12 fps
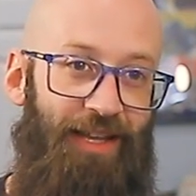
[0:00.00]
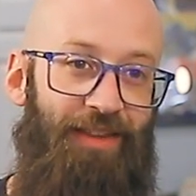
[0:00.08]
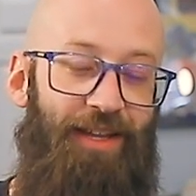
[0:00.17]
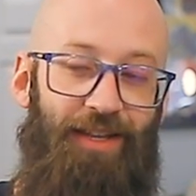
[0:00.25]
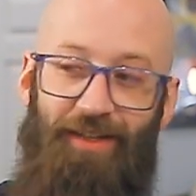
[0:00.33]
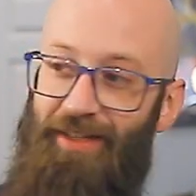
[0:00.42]

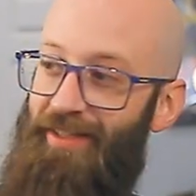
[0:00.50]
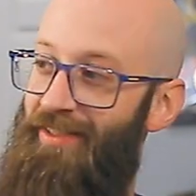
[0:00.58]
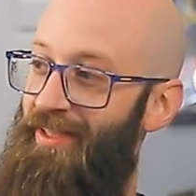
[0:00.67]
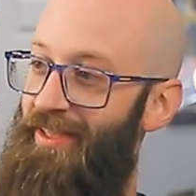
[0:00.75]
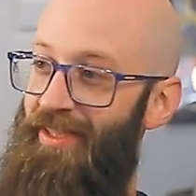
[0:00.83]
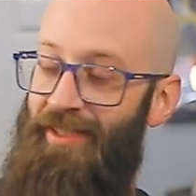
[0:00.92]
And
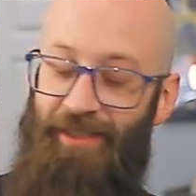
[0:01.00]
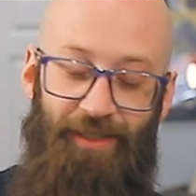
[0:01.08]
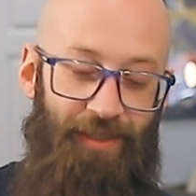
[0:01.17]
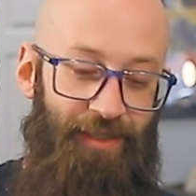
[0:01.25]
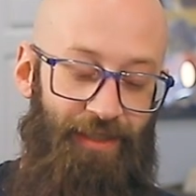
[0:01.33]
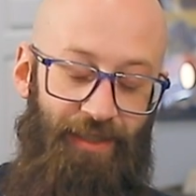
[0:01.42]
then
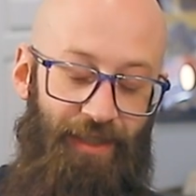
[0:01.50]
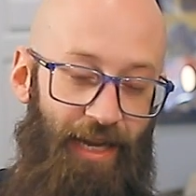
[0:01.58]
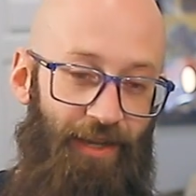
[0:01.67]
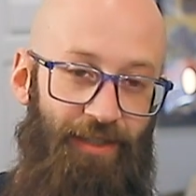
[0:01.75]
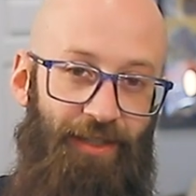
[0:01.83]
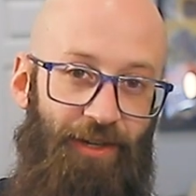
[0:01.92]

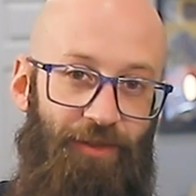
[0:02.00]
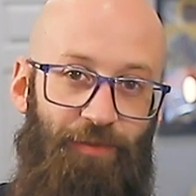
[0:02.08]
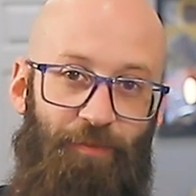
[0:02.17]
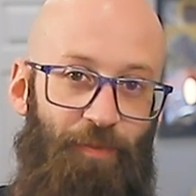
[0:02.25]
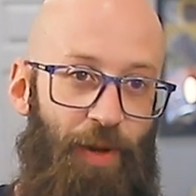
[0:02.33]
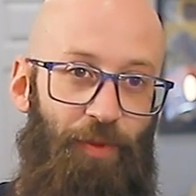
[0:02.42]

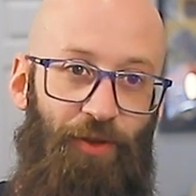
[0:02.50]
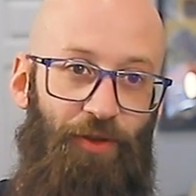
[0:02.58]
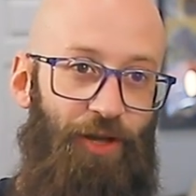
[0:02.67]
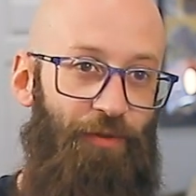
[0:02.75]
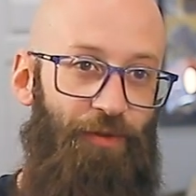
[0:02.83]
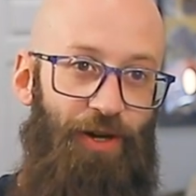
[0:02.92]
if people are
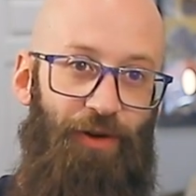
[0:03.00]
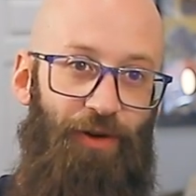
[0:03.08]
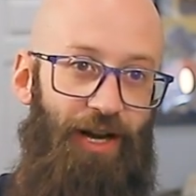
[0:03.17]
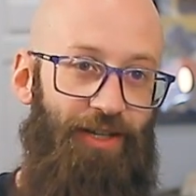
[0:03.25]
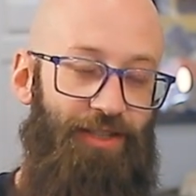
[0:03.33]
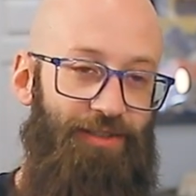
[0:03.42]
looking for any
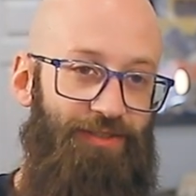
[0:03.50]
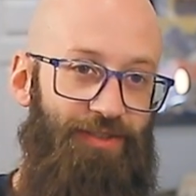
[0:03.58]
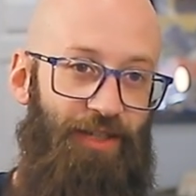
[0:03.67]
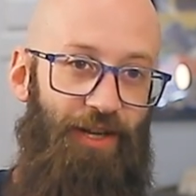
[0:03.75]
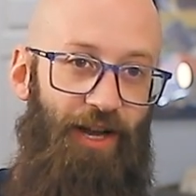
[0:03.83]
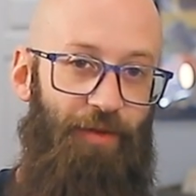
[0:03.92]

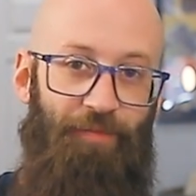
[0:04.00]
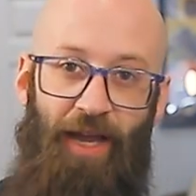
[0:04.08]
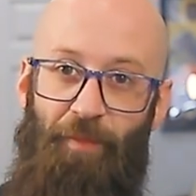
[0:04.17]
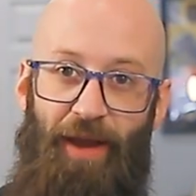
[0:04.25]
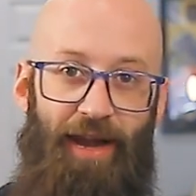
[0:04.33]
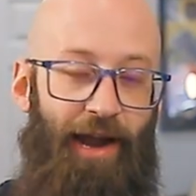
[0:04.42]
records,
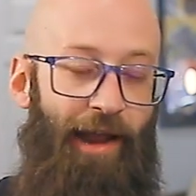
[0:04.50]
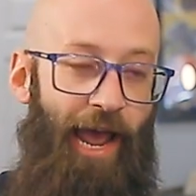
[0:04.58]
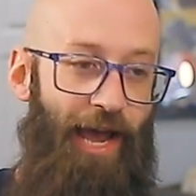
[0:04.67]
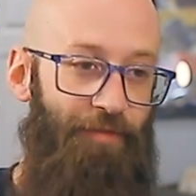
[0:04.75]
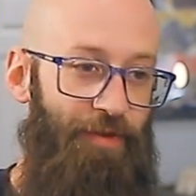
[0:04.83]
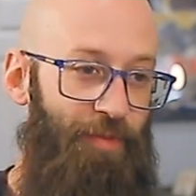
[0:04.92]
I may not
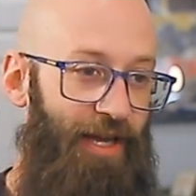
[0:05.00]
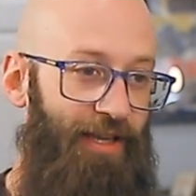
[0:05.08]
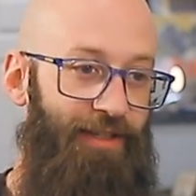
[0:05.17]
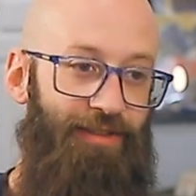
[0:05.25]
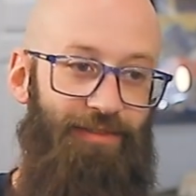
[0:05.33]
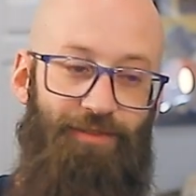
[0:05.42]
have it, but
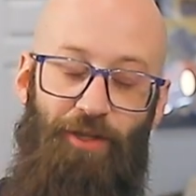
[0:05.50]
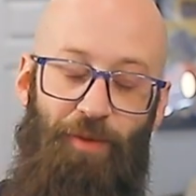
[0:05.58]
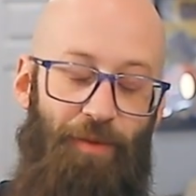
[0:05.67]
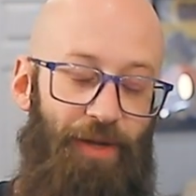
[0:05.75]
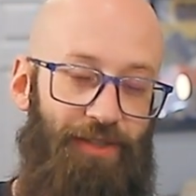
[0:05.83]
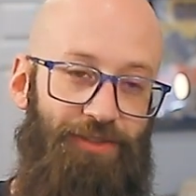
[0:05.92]
I can do
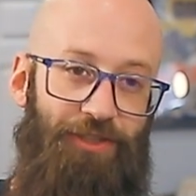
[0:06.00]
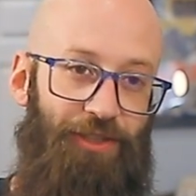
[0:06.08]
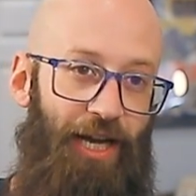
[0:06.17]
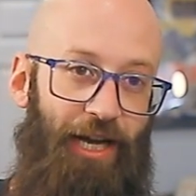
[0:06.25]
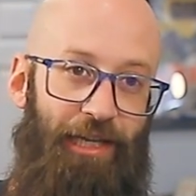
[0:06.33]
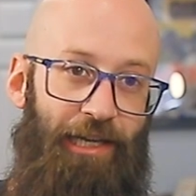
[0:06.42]
my best to
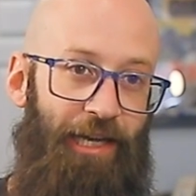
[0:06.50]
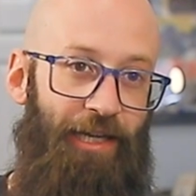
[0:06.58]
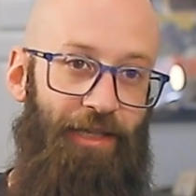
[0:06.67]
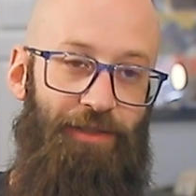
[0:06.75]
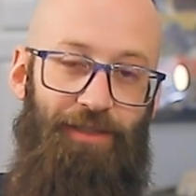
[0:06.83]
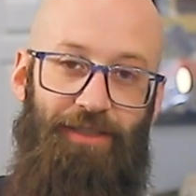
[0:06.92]
track it
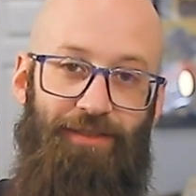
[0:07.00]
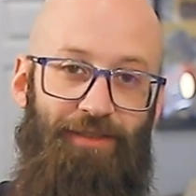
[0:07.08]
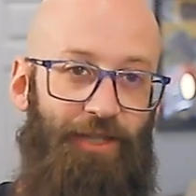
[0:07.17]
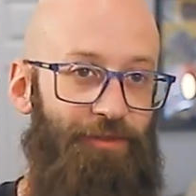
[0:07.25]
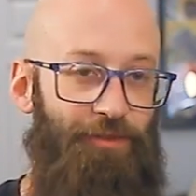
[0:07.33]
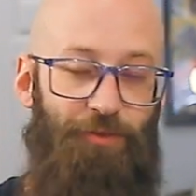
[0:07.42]
down
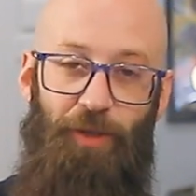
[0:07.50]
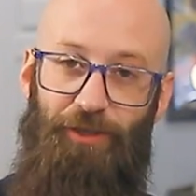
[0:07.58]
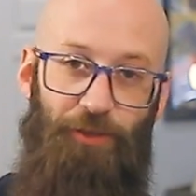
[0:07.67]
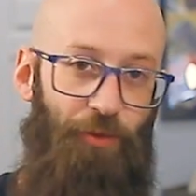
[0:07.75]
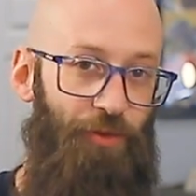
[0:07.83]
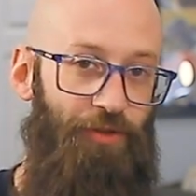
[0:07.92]
and do
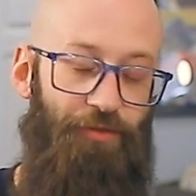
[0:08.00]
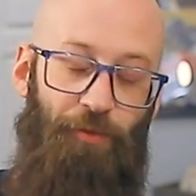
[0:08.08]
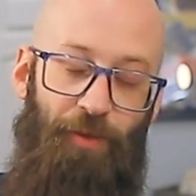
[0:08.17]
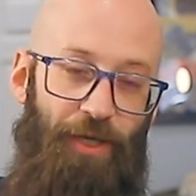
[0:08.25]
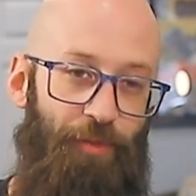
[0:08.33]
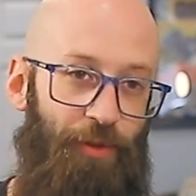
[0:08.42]
special orders
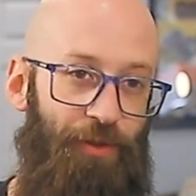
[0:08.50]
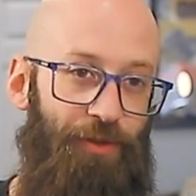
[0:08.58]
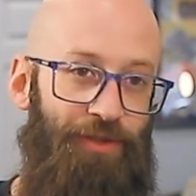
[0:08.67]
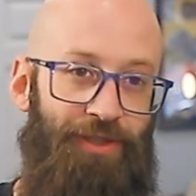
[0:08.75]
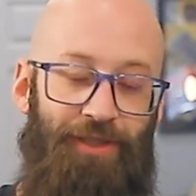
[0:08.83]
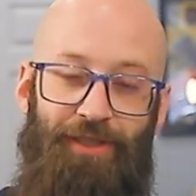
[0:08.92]
for people.